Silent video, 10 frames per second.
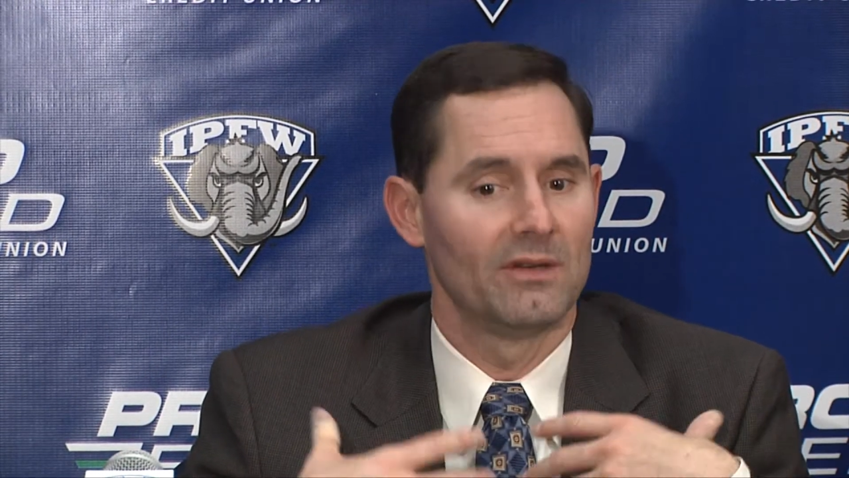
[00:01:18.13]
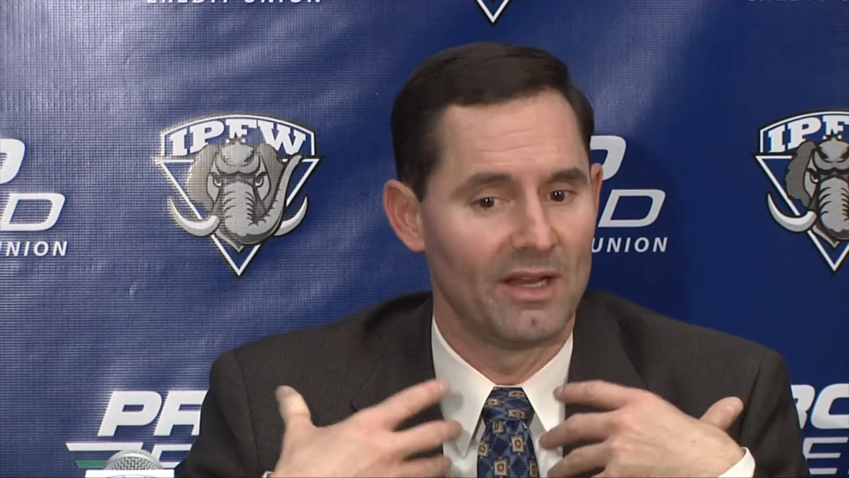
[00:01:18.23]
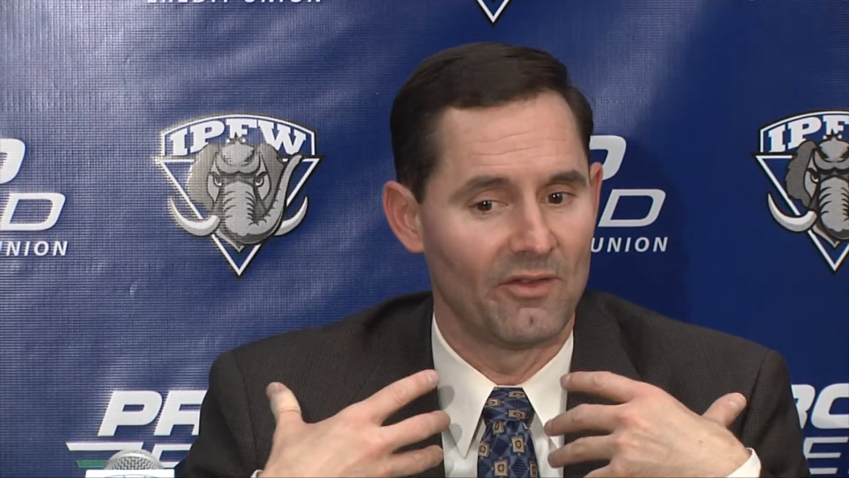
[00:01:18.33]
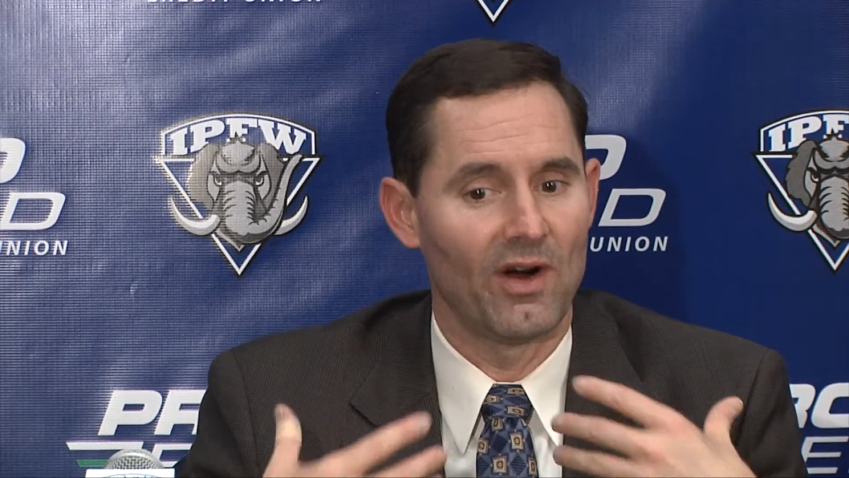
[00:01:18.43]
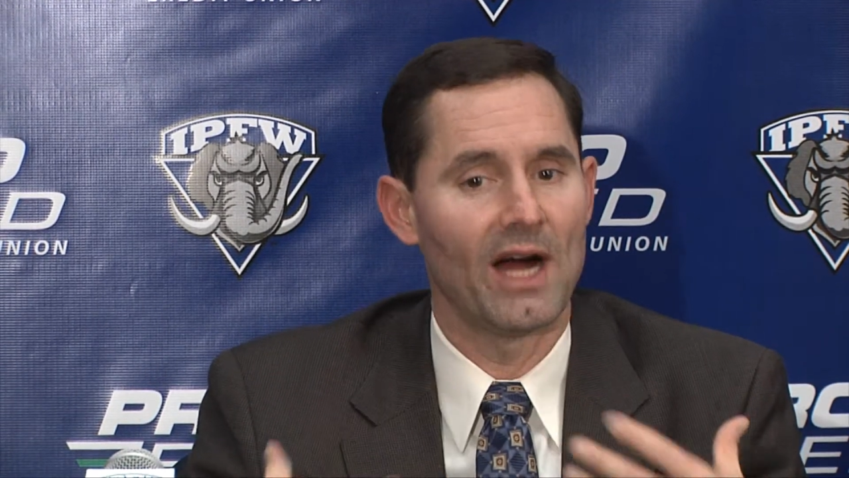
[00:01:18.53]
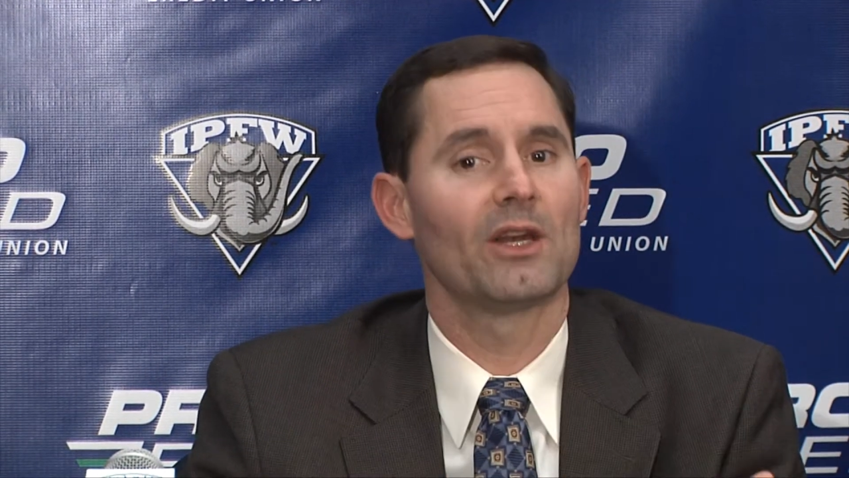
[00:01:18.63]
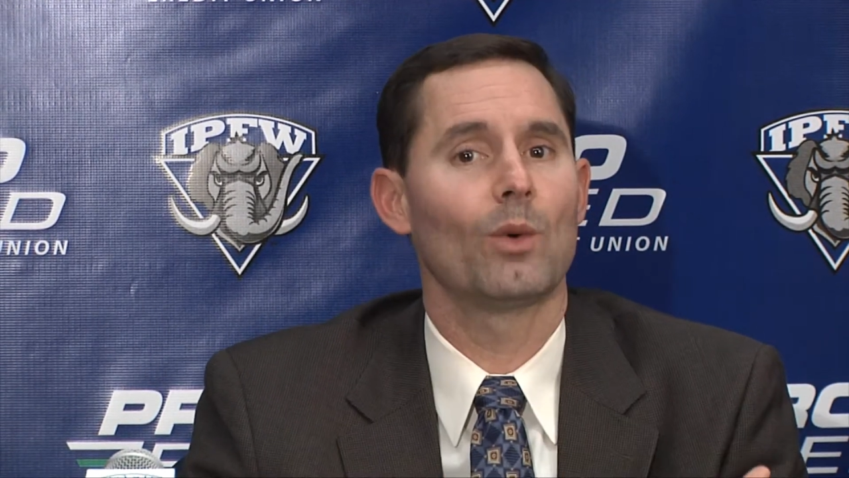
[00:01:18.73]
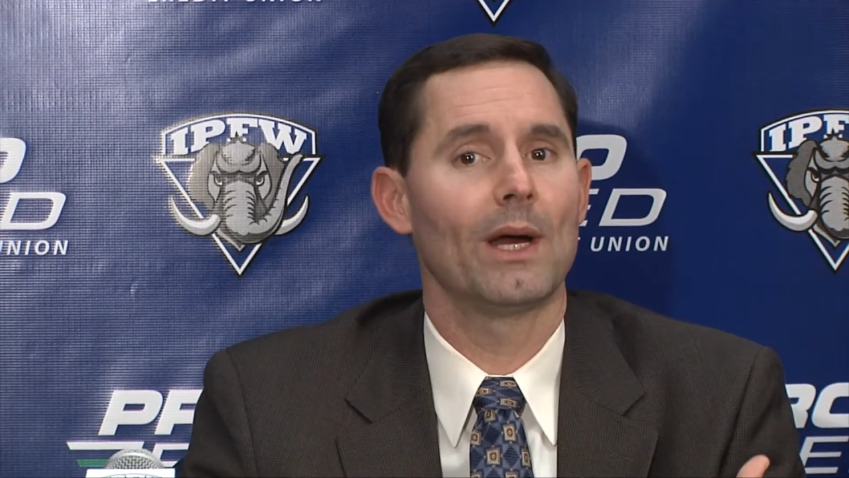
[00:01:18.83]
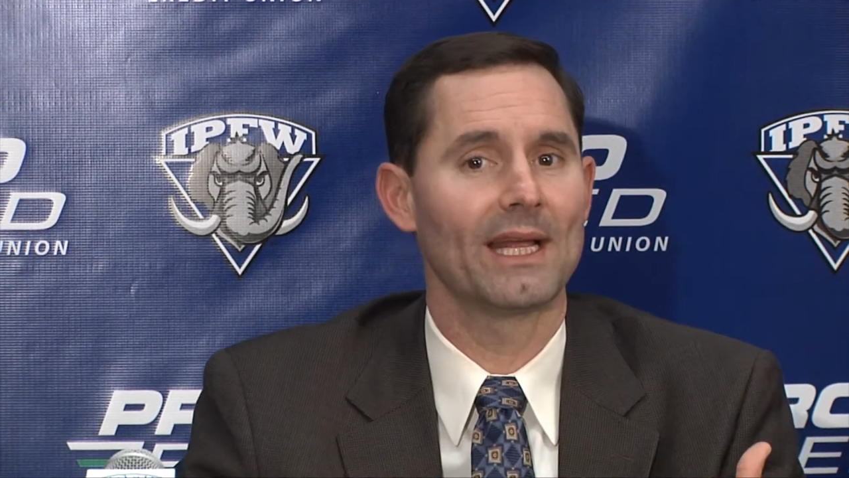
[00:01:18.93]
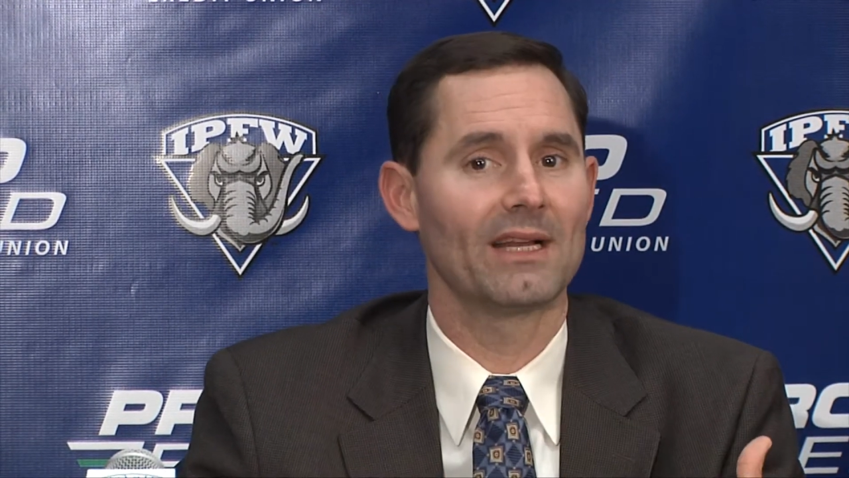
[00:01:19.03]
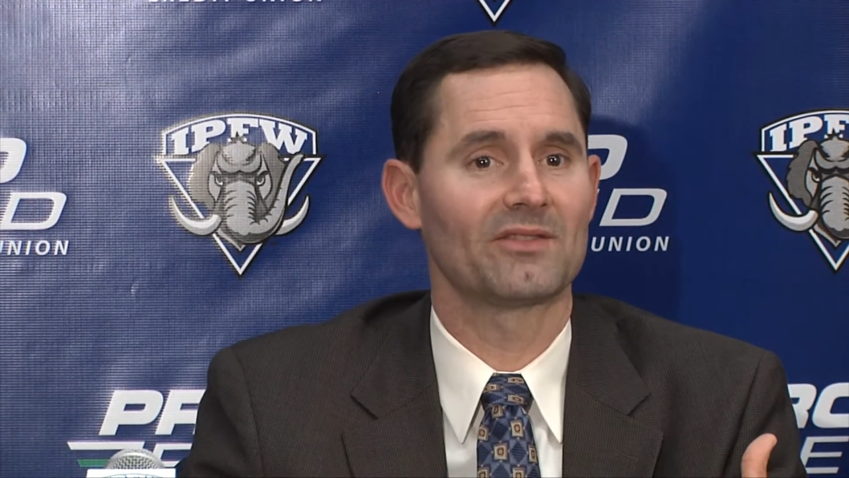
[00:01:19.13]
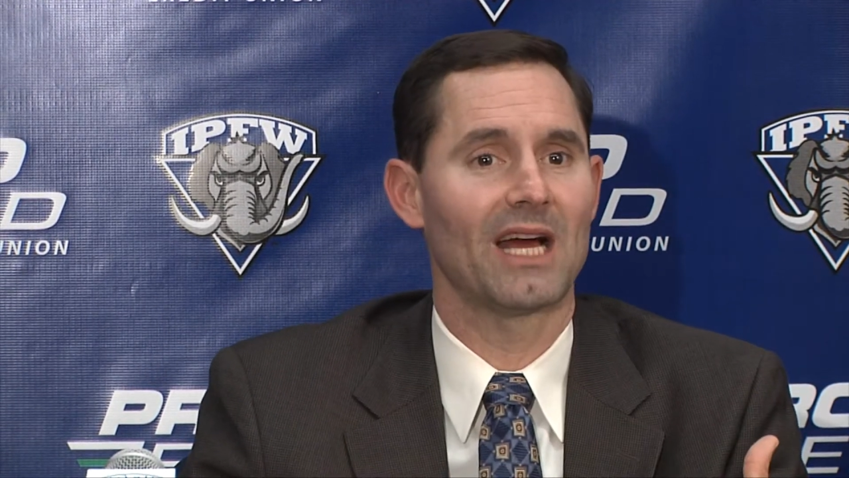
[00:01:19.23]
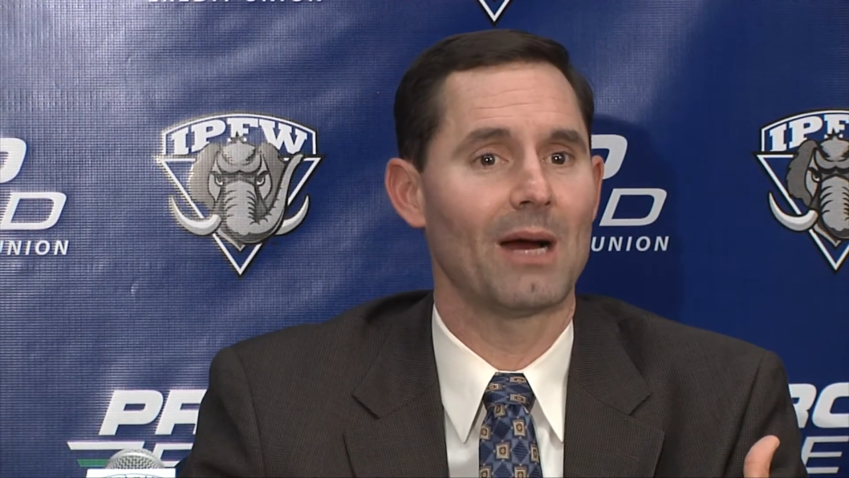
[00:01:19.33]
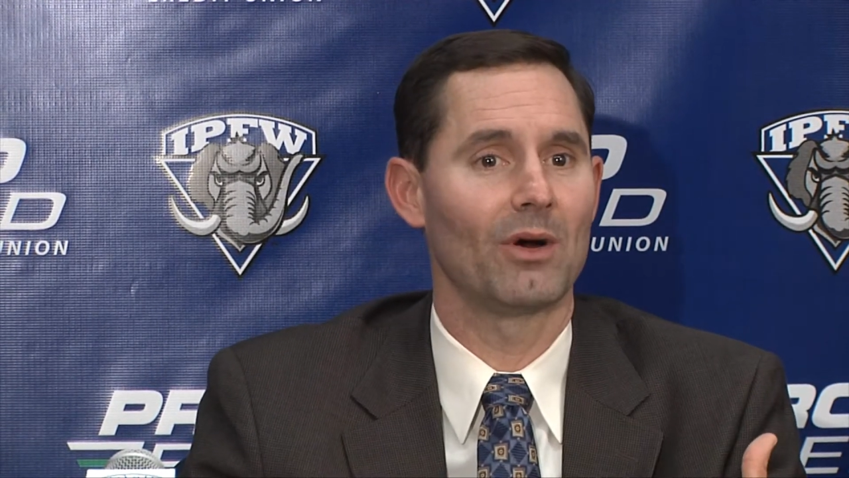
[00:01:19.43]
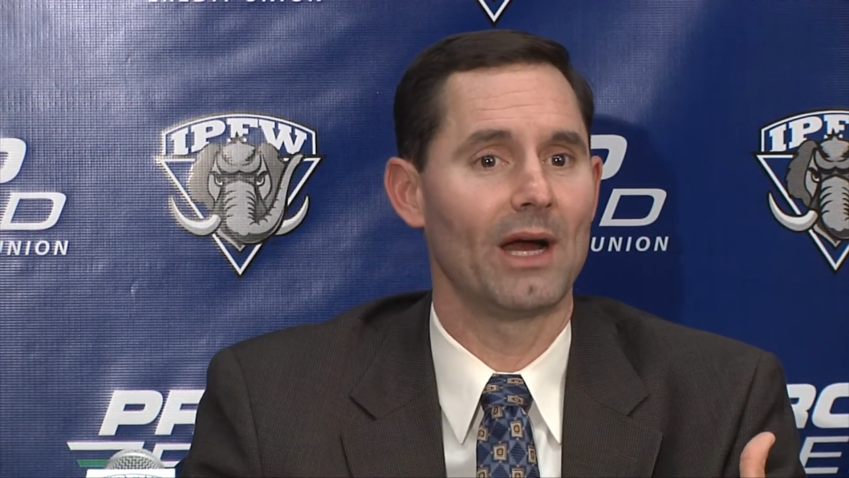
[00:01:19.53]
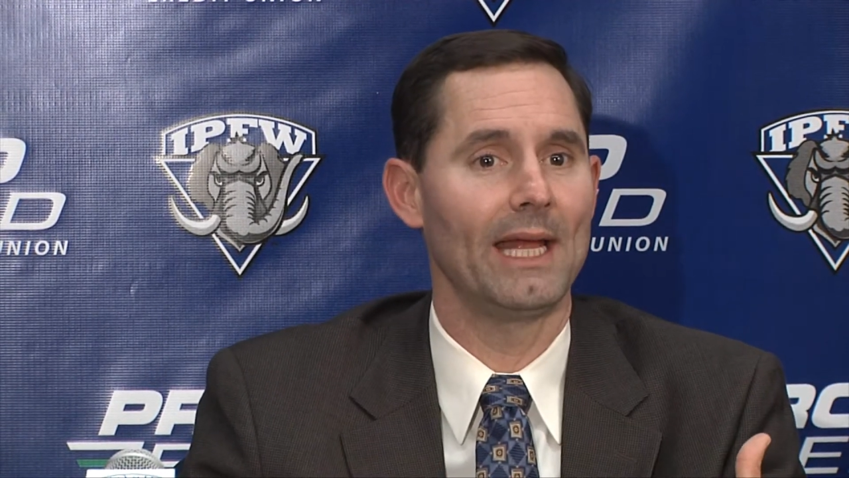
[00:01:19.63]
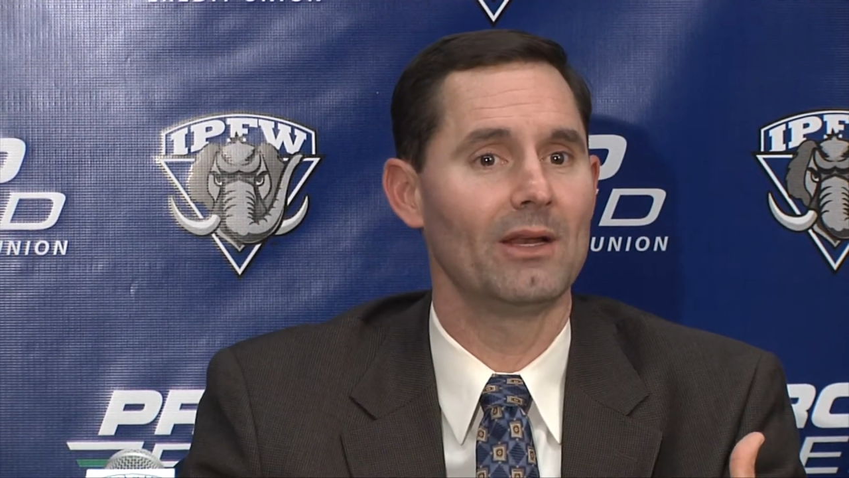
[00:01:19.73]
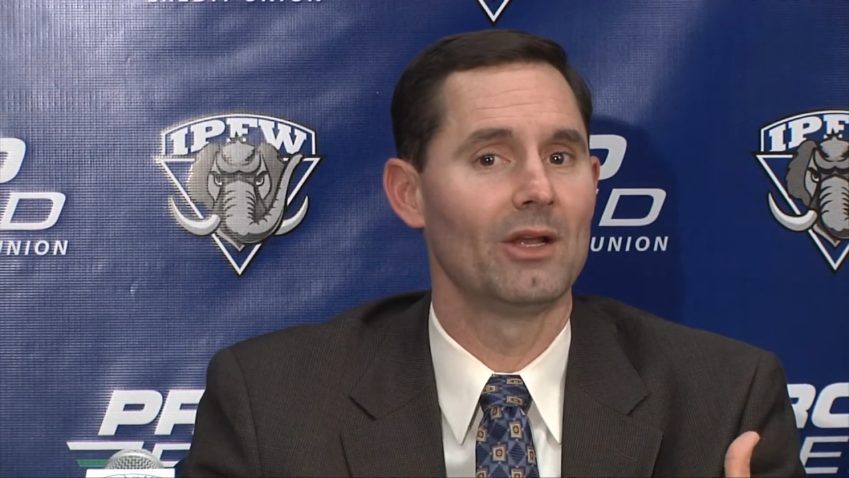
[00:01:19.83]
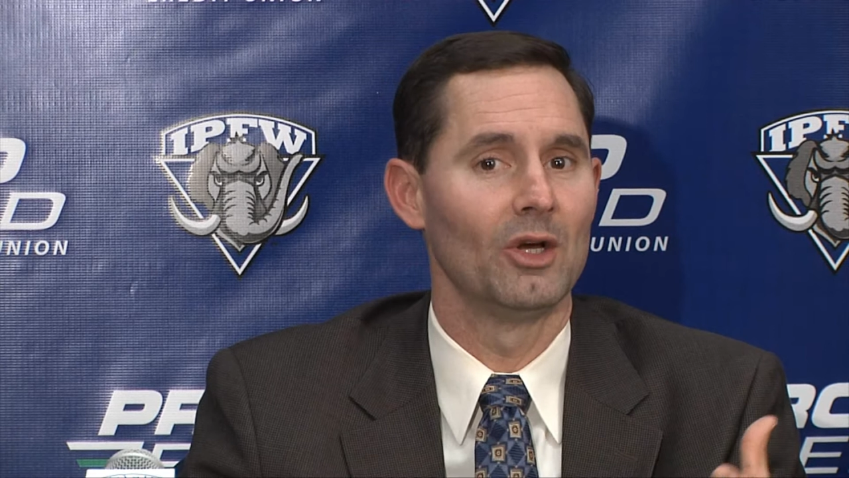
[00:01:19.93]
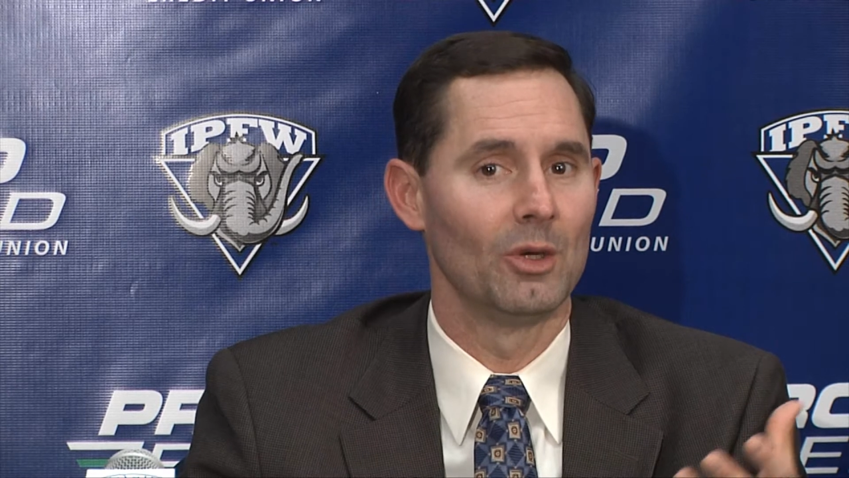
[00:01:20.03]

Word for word: and finding a way to get a stop late